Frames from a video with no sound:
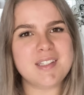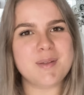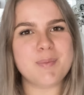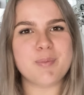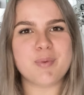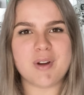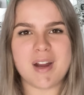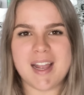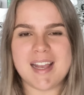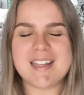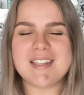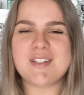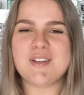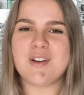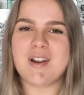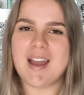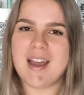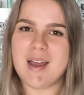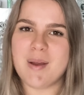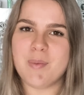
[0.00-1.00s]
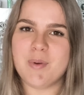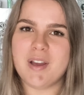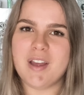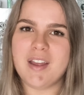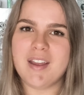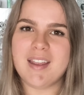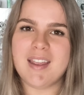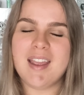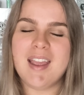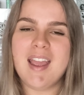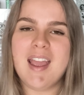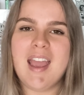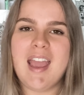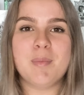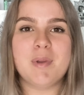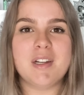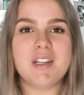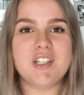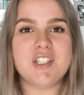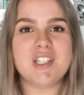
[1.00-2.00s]
to price your artwork. I'm
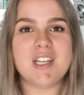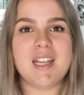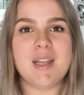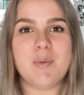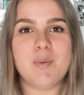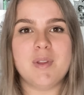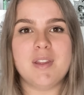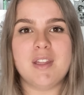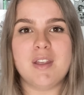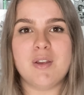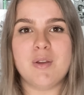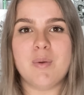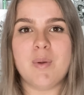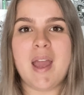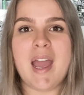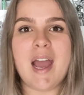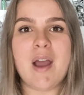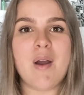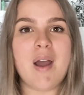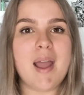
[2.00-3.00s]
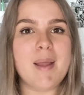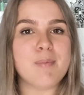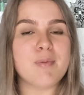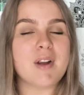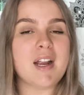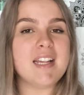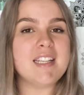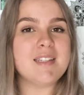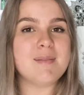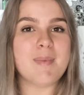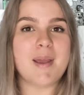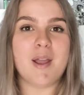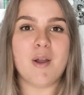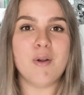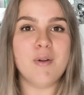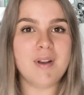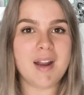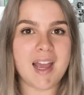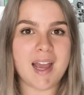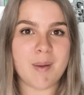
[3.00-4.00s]
going to share with you how I priced my
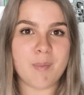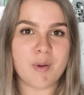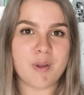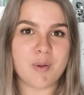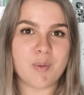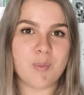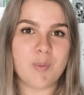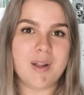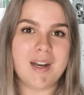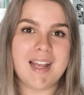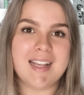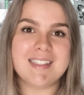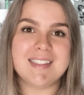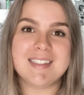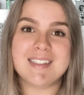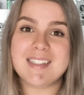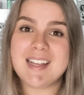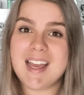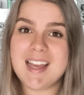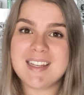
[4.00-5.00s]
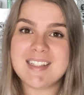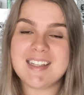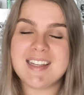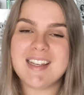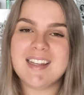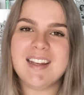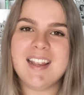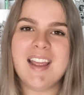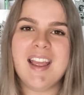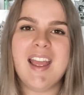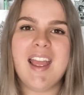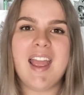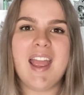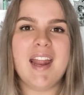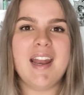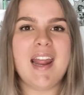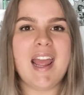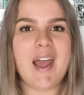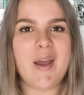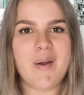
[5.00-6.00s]
own artwork when I started
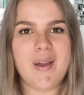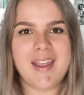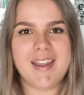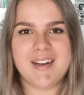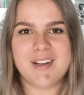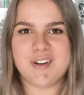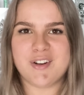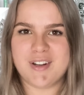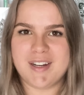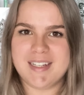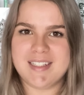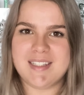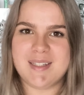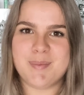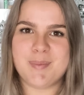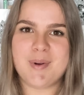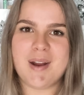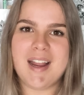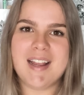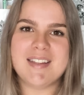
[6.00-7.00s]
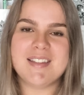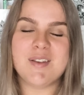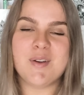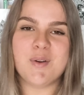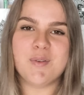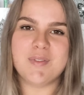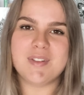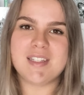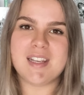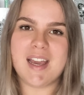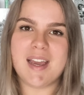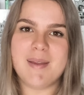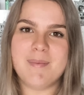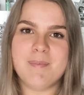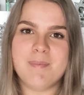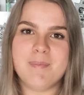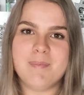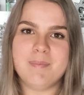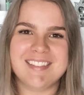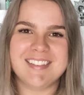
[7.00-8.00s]
and how I increased the price over time.
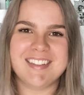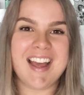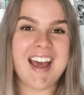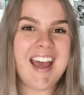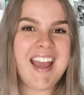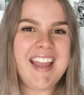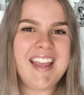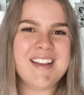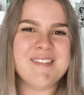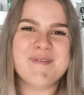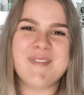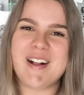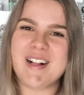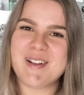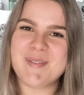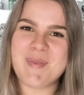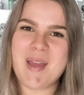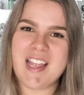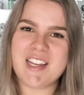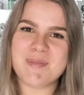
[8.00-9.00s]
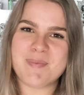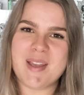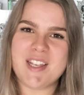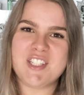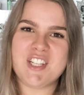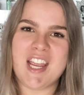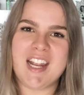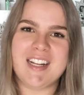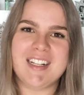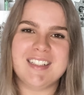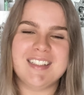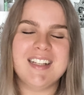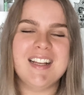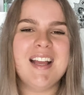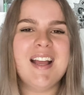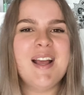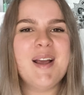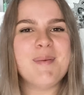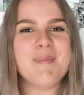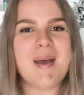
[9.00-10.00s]
Hi and welcome back to my channel.
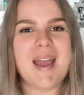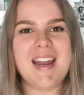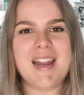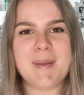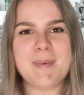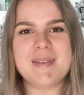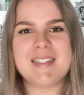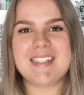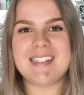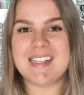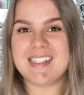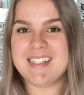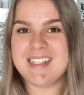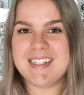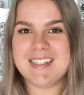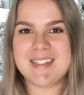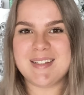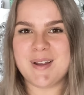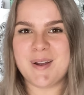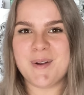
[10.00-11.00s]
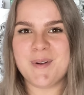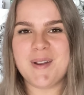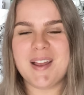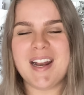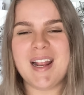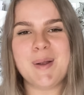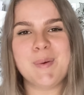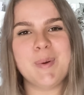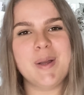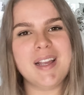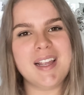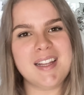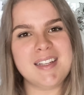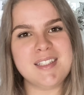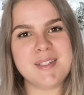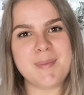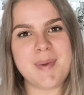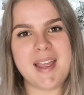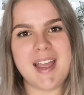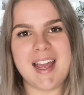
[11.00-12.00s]
My name is Lizzie Snow and I work
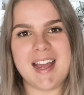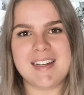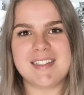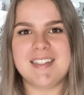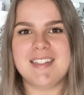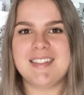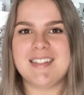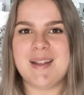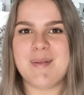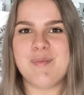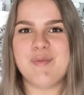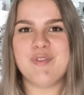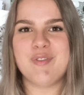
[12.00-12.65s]
under my artist name